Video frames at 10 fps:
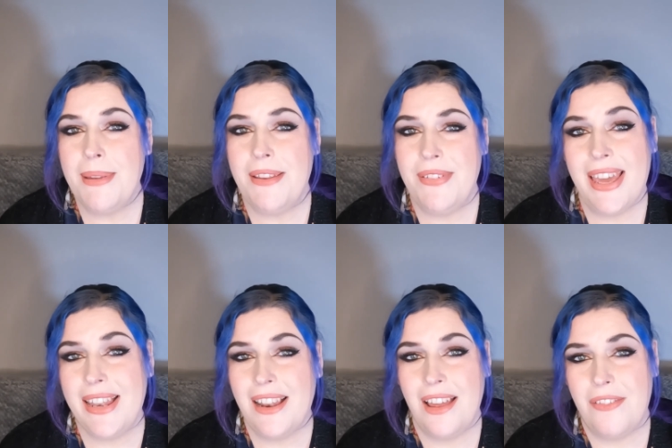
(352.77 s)
and if you
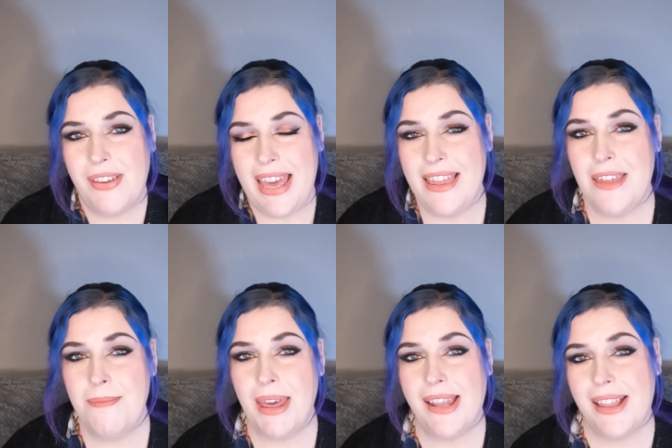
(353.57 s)
hit the notification
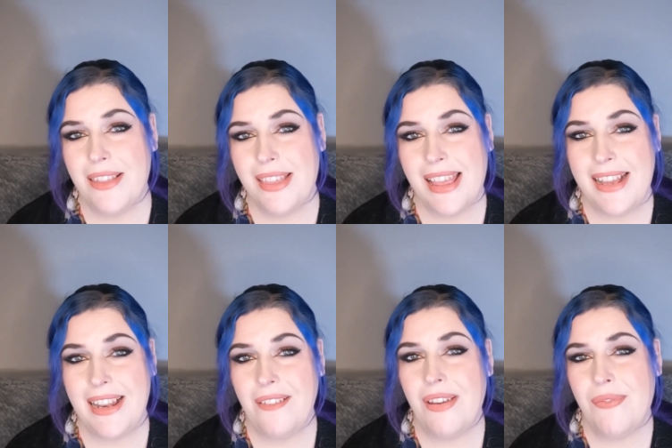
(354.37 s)
bell, it'll just let you
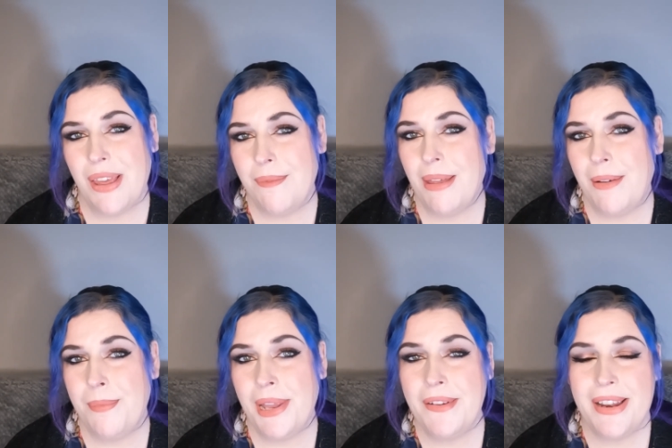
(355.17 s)
know every time that I
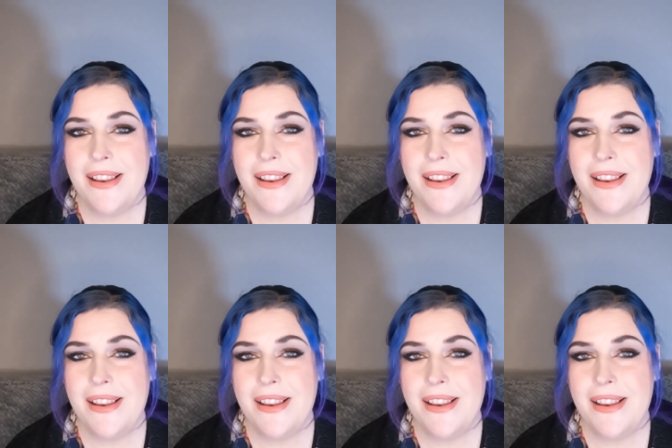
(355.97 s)
upload.